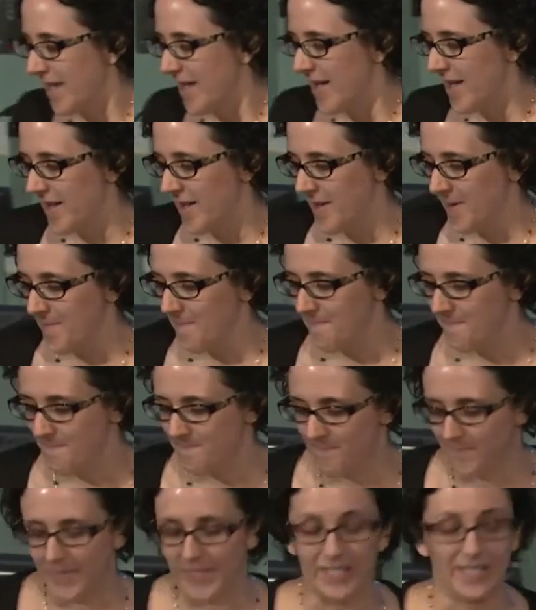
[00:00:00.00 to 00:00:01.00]
um,
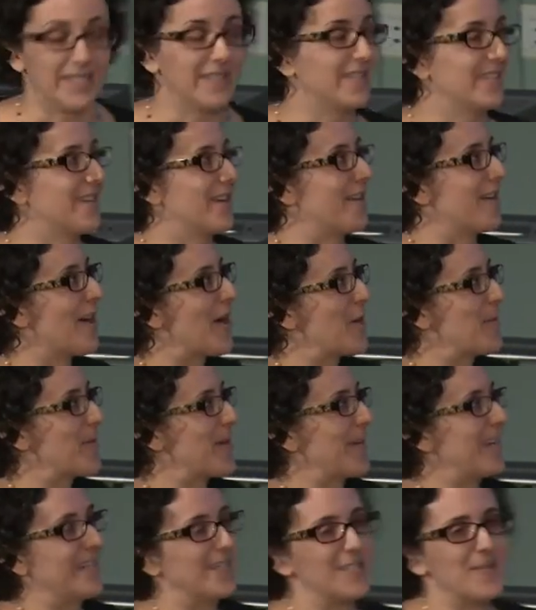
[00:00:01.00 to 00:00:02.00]
these are
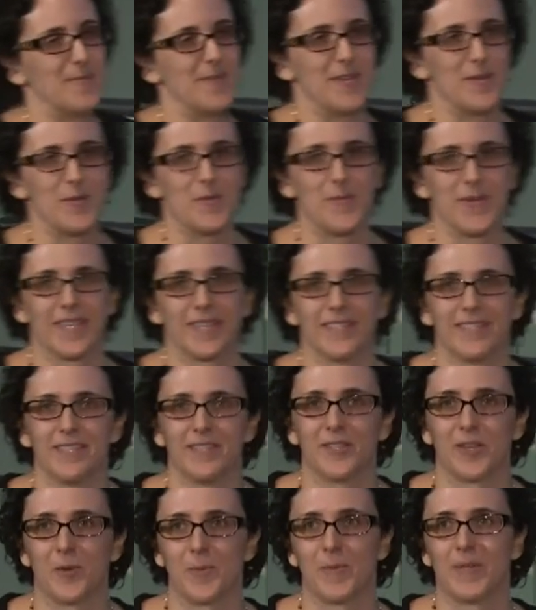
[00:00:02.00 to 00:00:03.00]
heartbreaking to me because
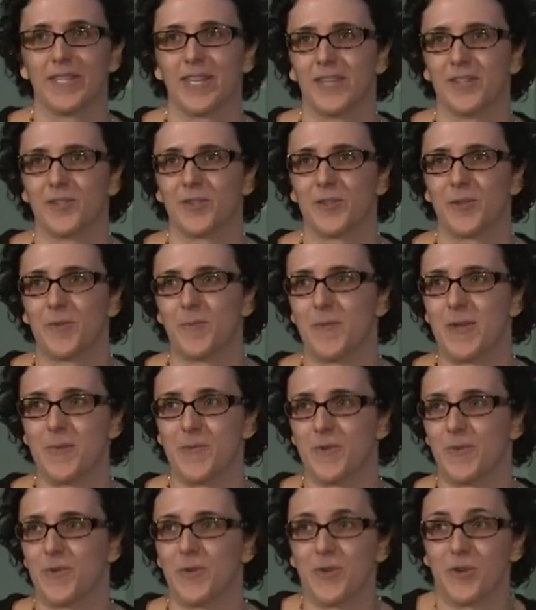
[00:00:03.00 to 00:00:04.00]
these are potential
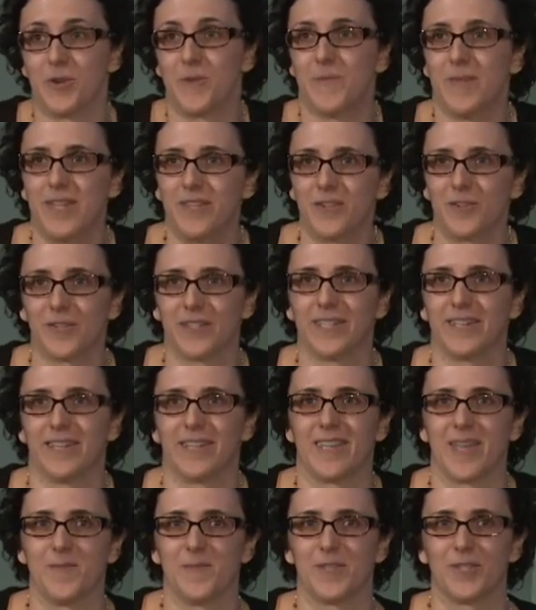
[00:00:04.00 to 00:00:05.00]
people who could be interested in
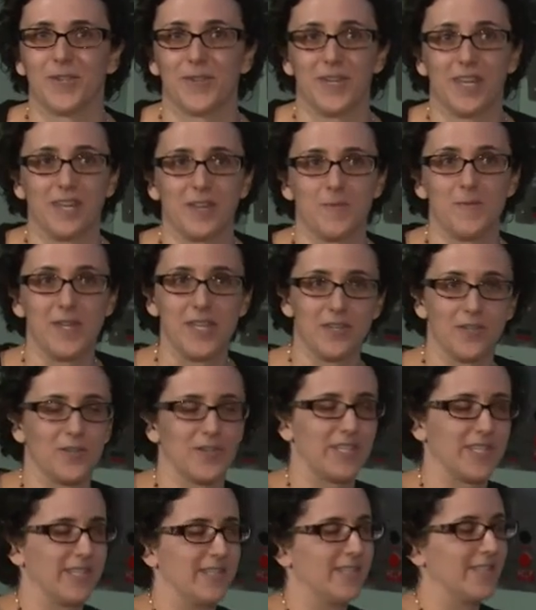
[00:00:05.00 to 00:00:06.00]
chemistry, could be
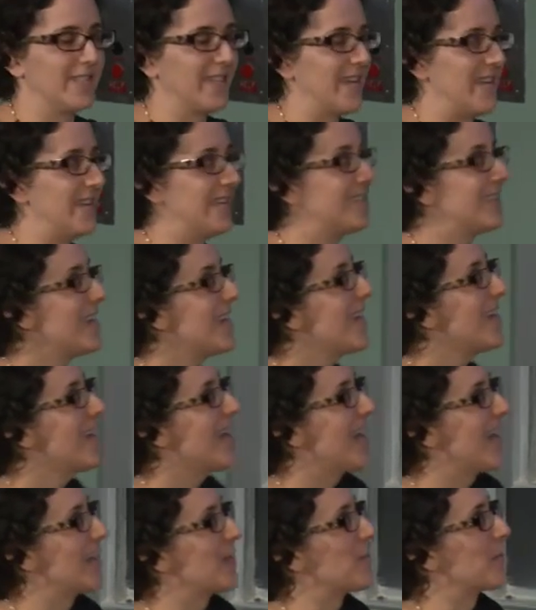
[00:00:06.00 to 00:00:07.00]
interested in science,
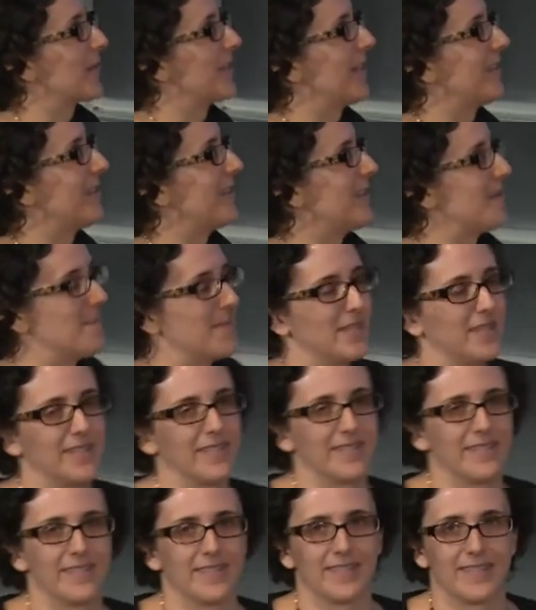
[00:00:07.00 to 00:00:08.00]
and we're telling them that
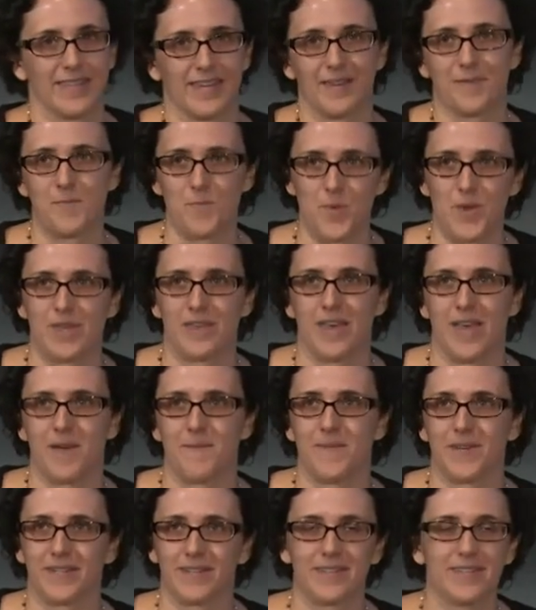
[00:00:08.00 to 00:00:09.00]
this is like what lab and